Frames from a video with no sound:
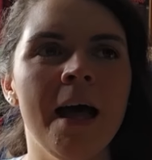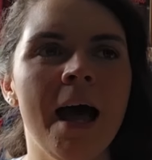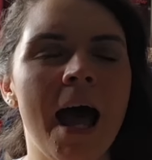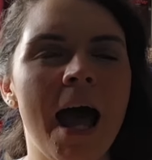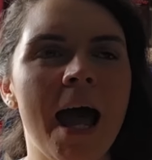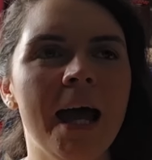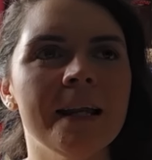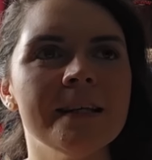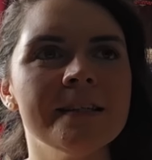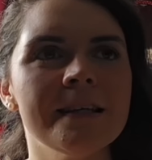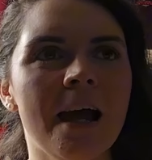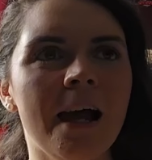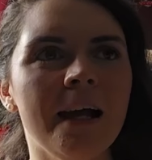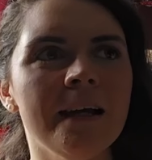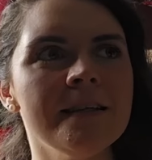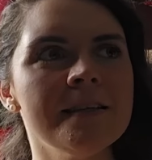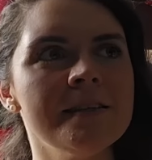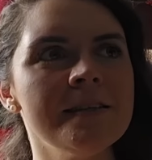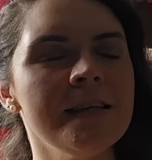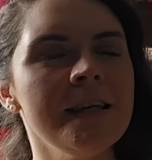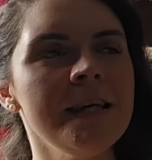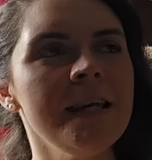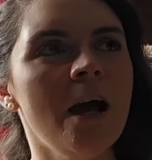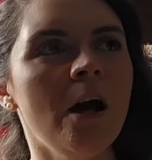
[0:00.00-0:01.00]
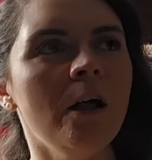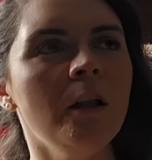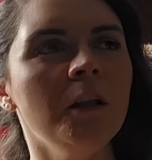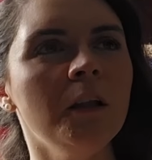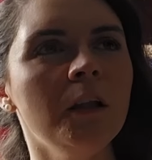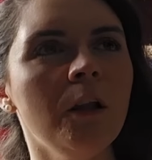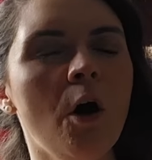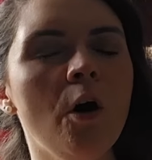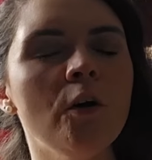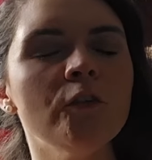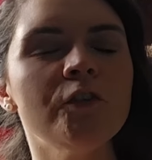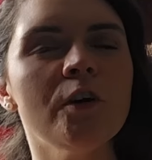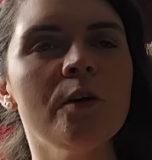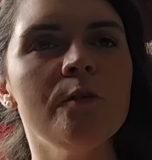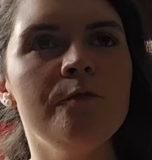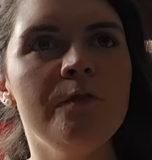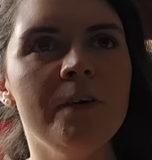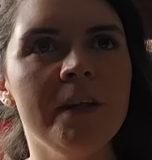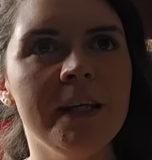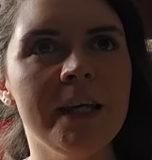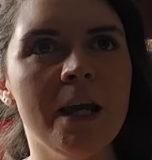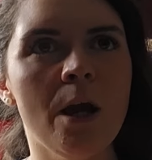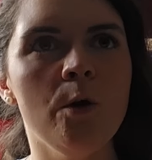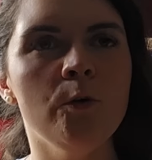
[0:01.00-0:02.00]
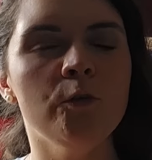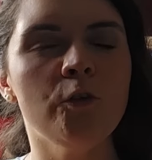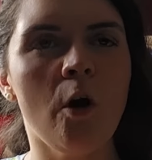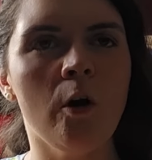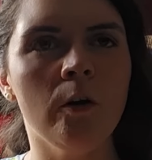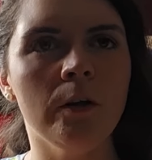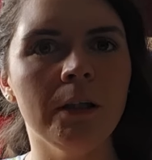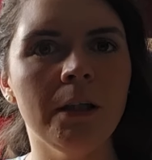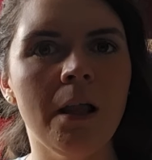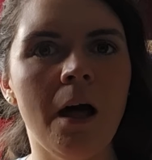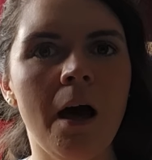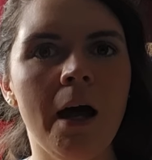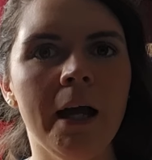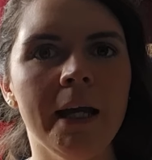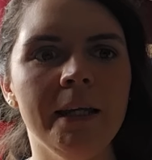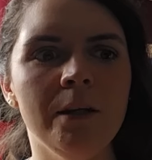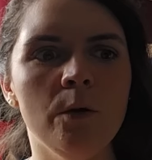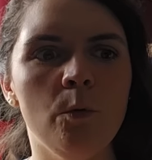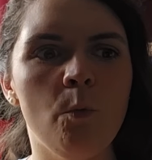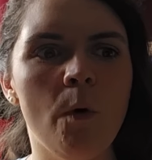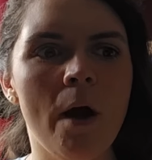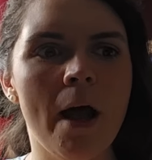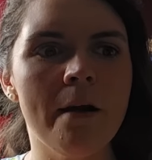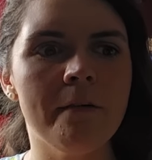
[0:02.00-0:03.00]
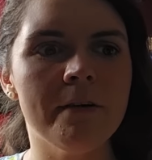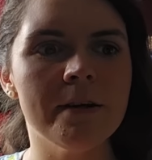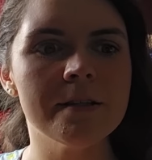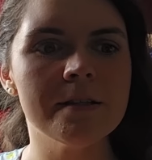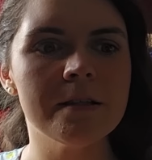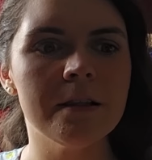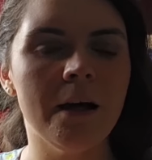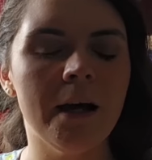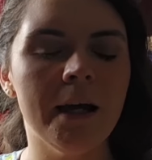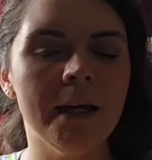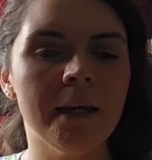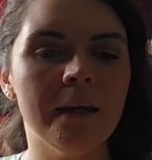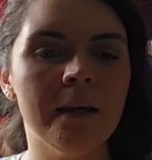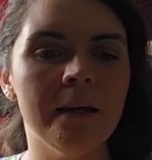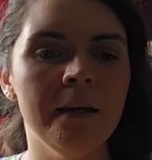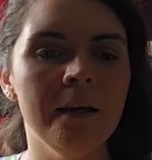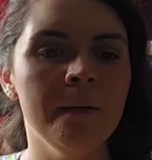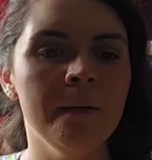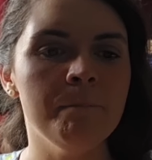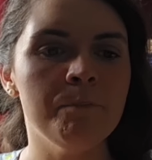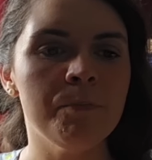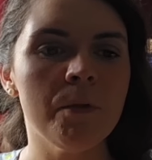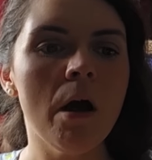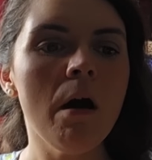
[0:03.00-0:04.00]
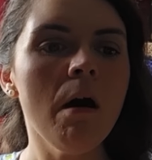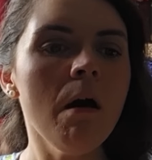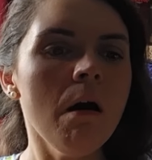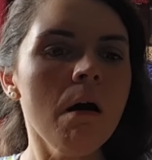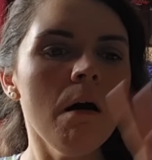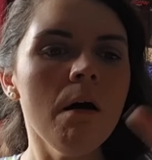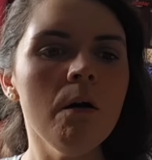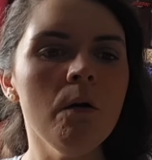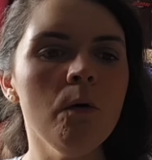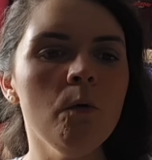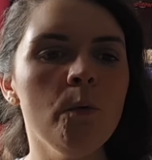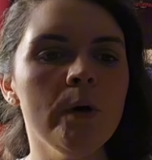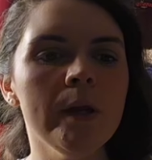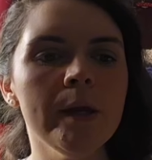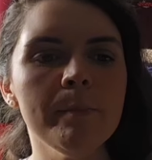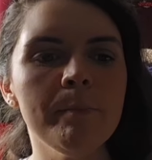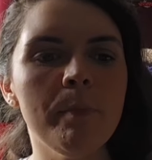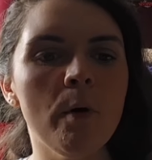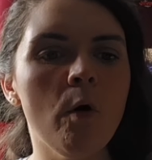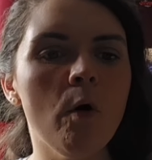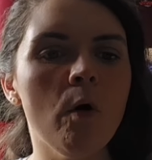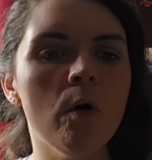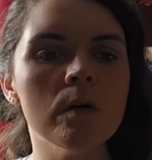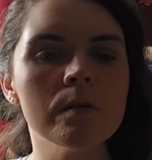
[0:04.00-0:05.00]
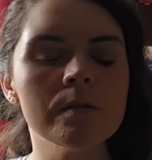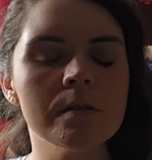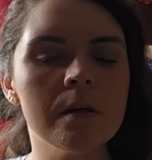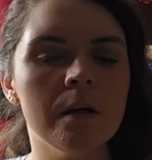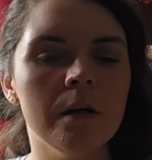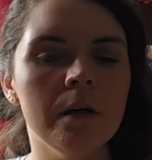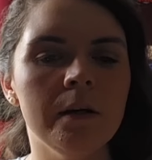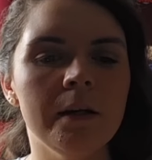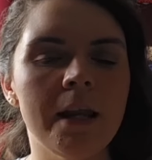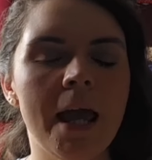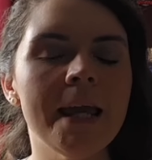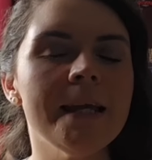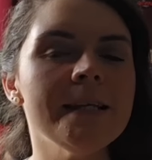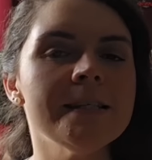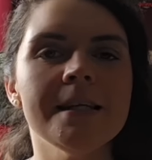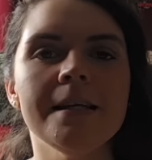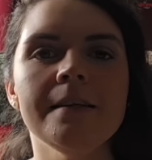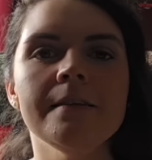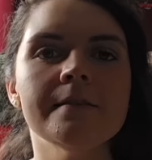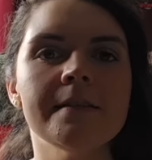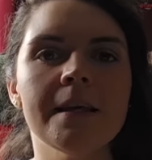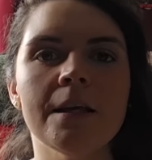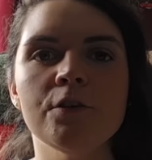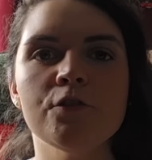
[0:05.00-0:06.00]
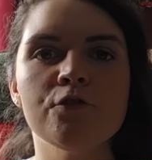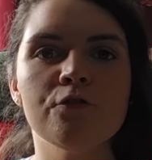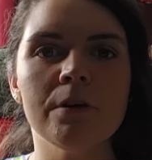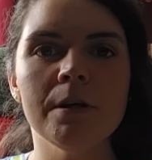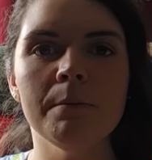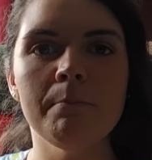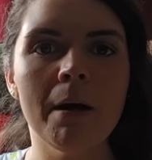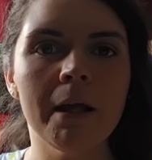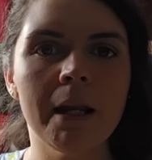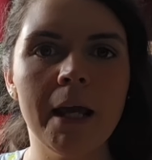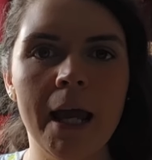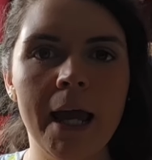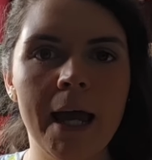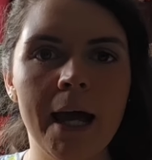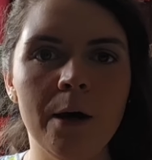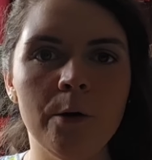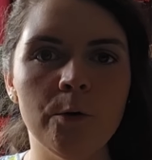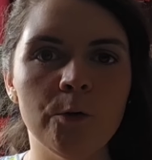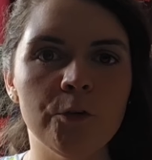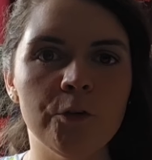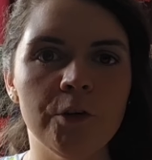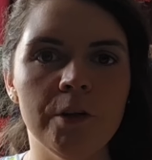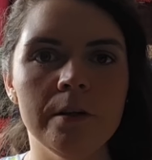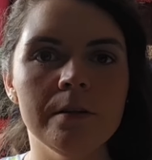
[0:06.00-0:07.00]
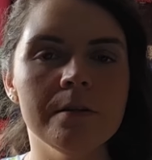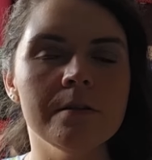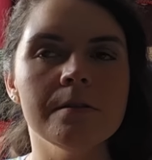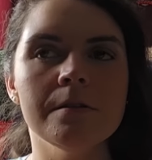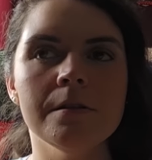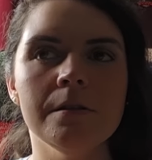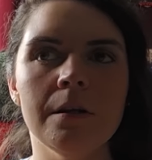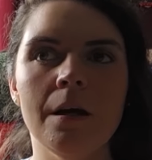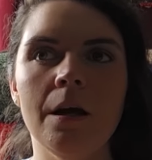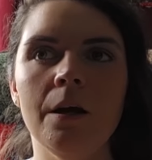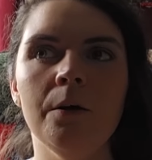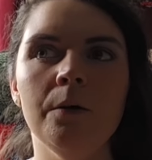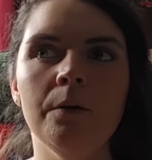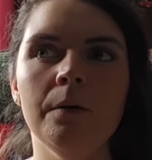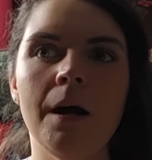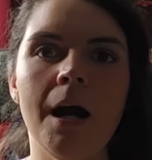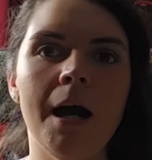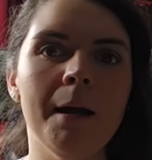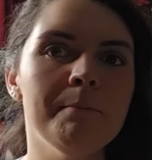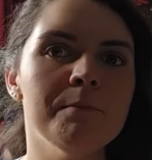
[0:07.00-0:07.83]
And I see a lot of videos online where it's like, oh, we bought an eighteenth century manor house and, you know, I'm